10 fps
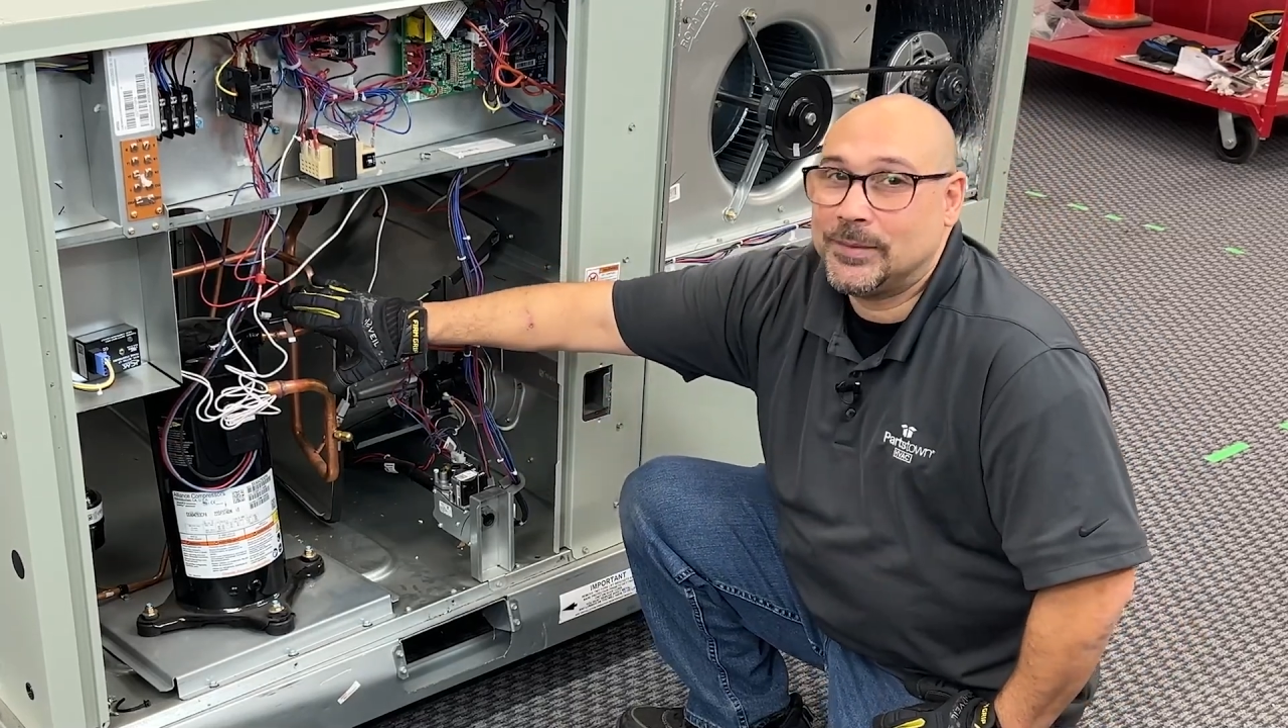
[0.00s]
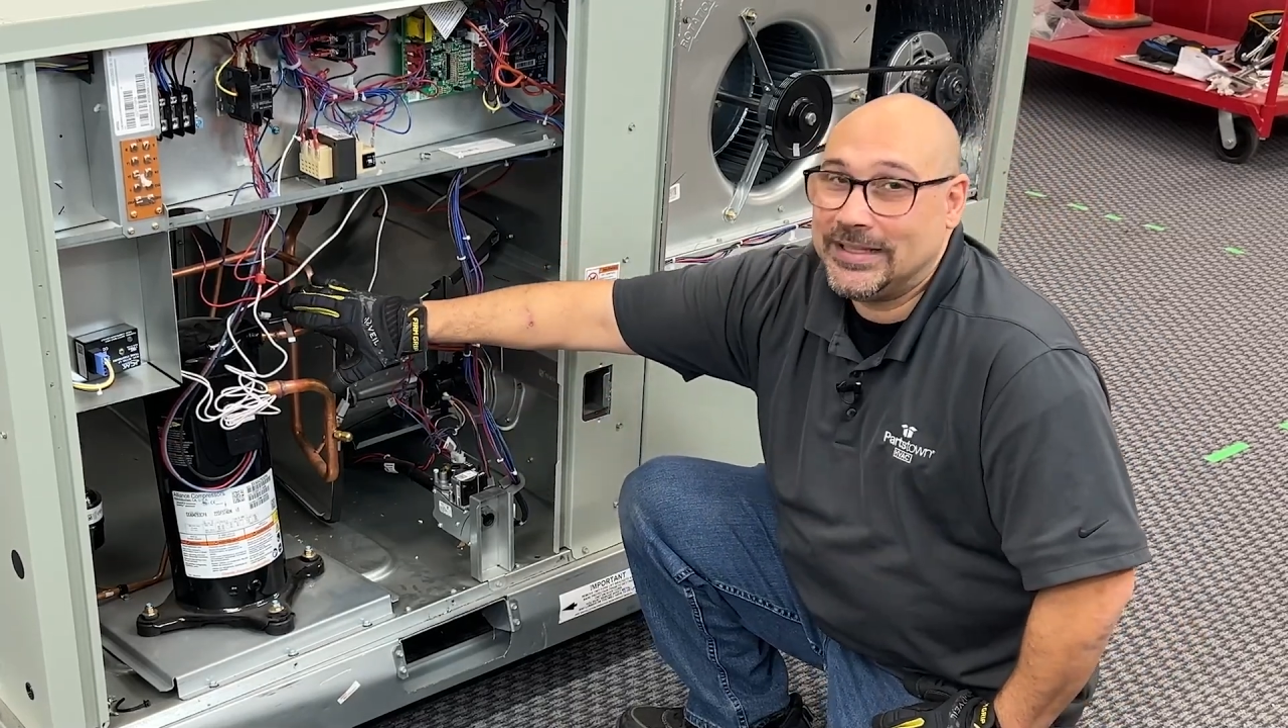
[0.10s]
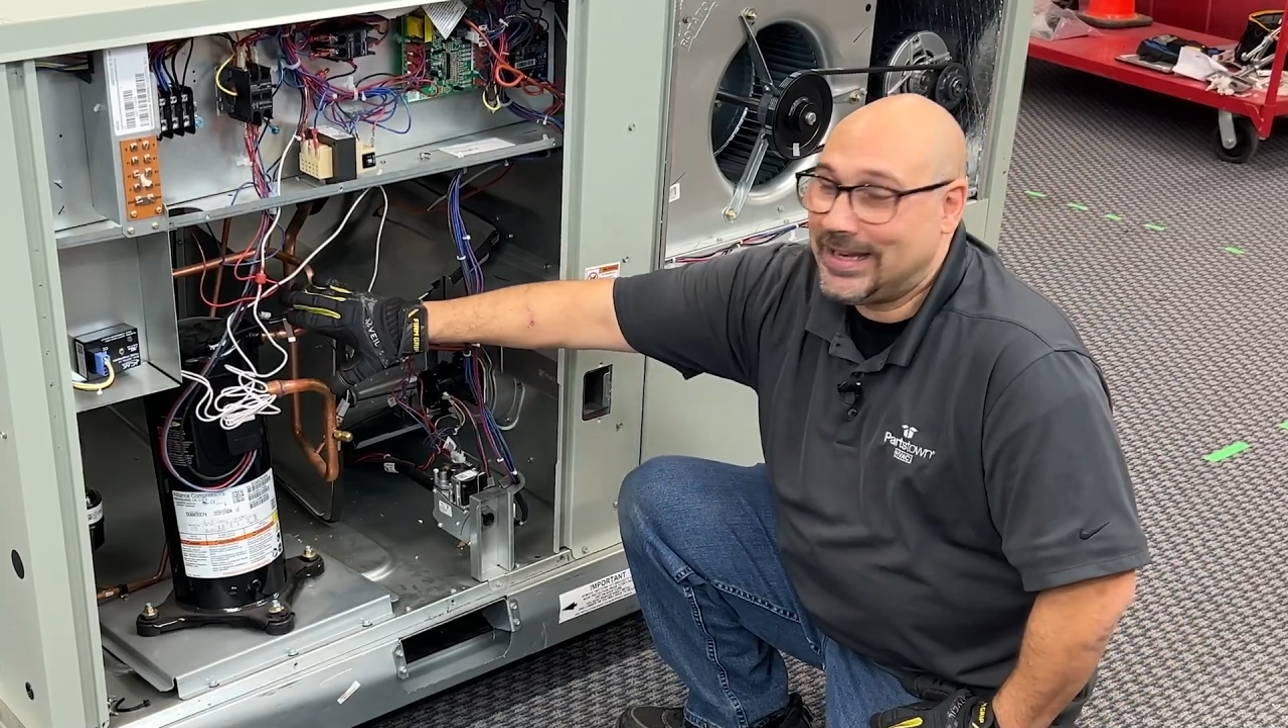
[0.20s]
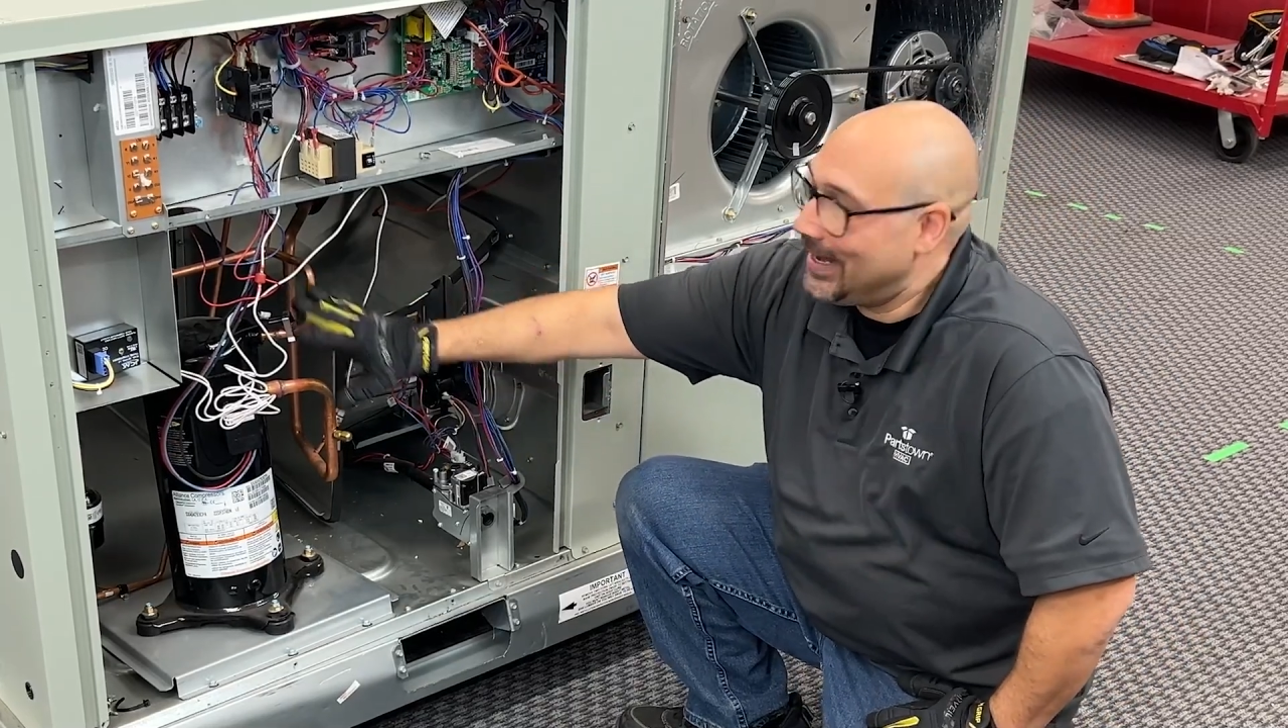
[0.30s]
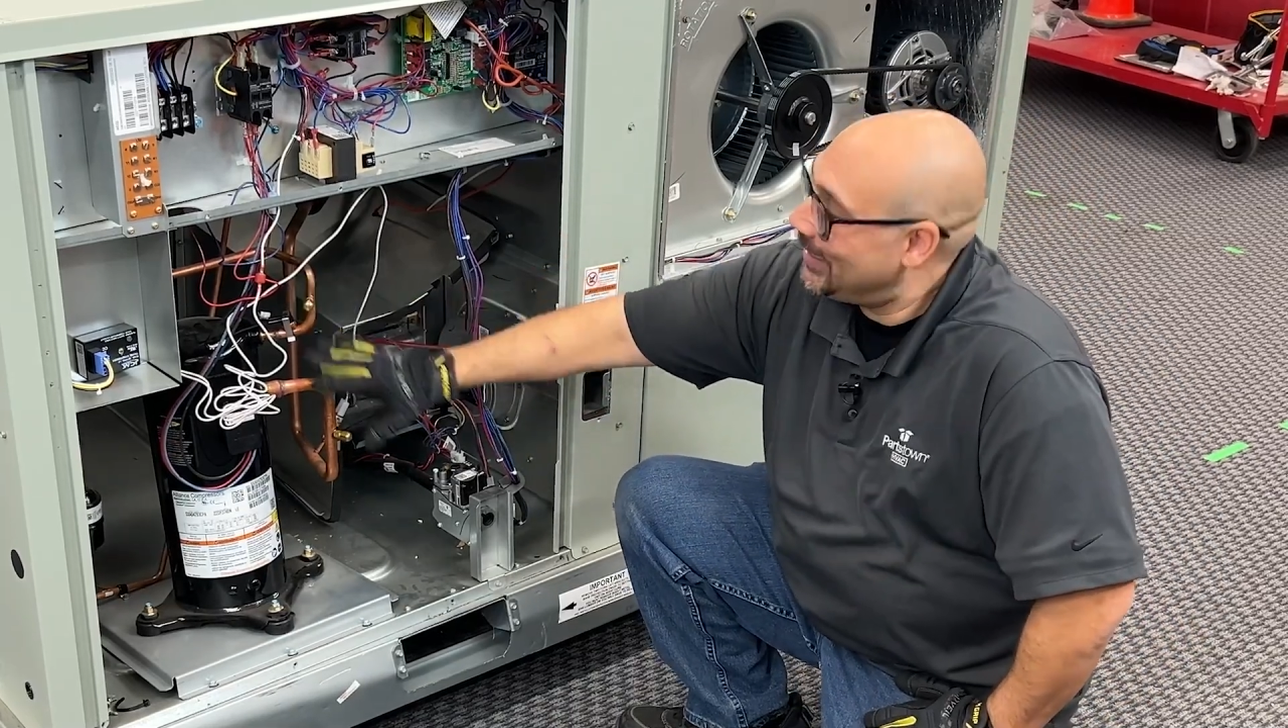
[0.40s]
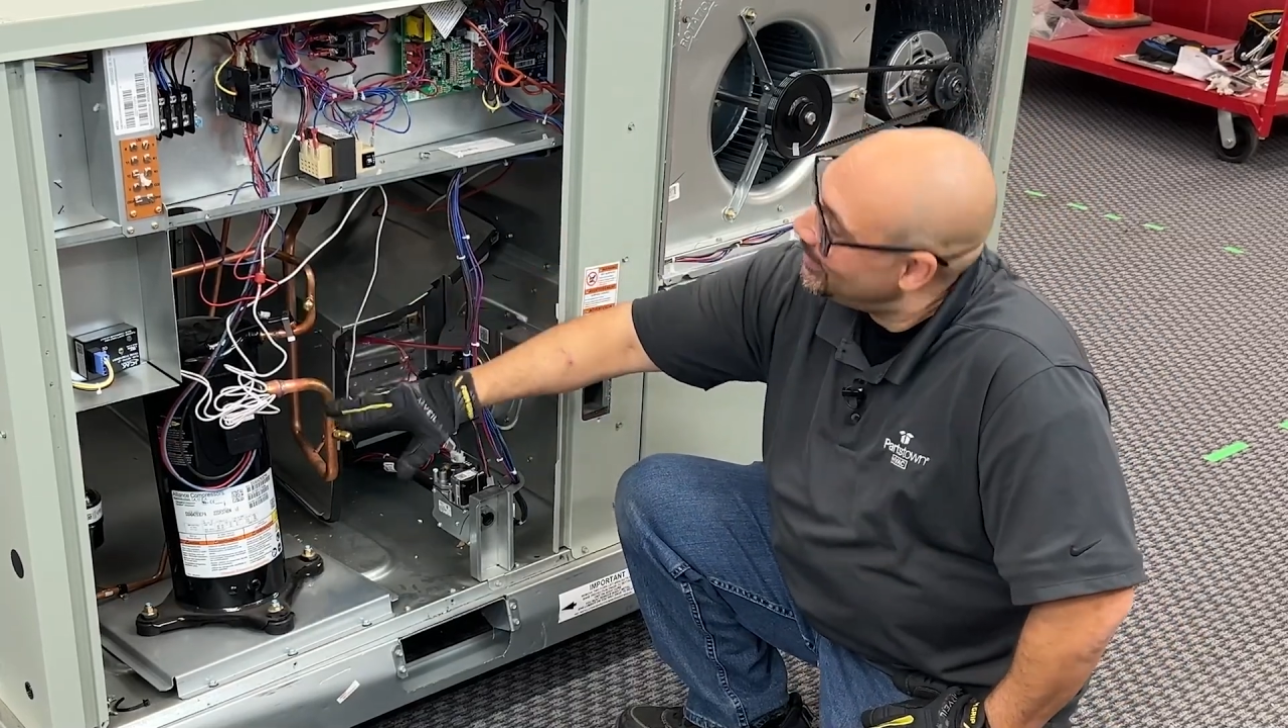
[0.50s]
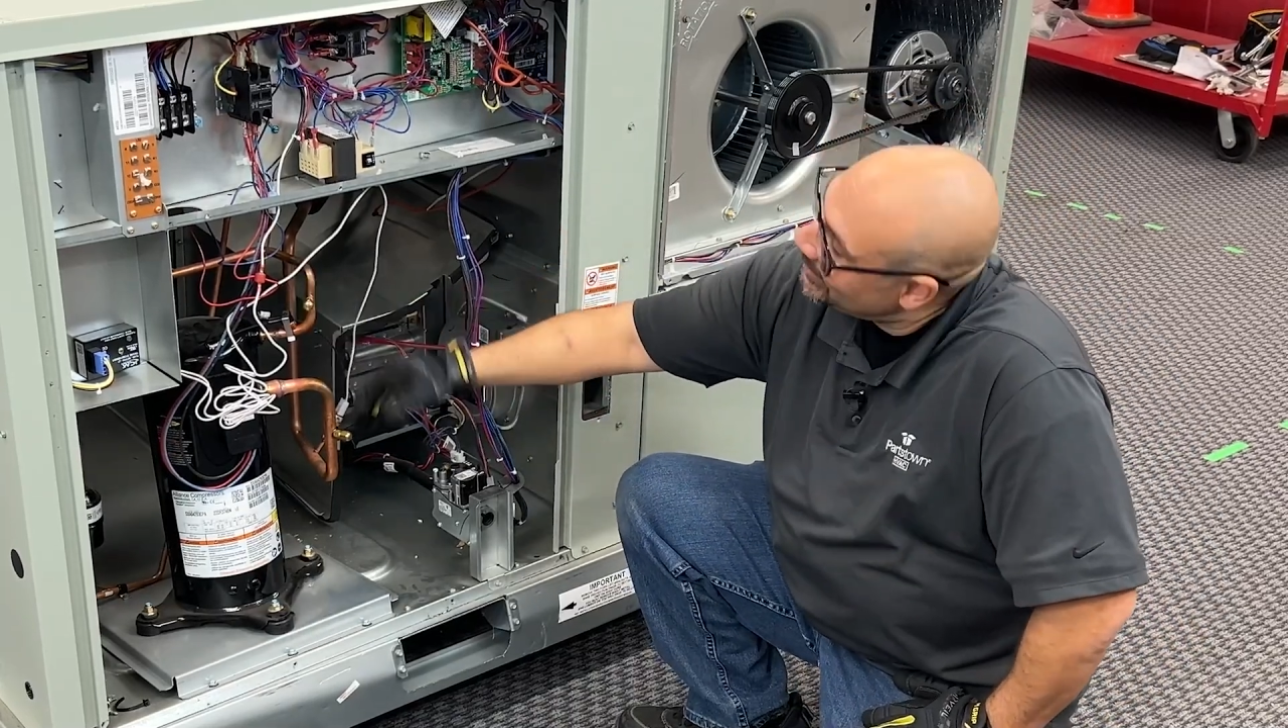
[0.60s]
can,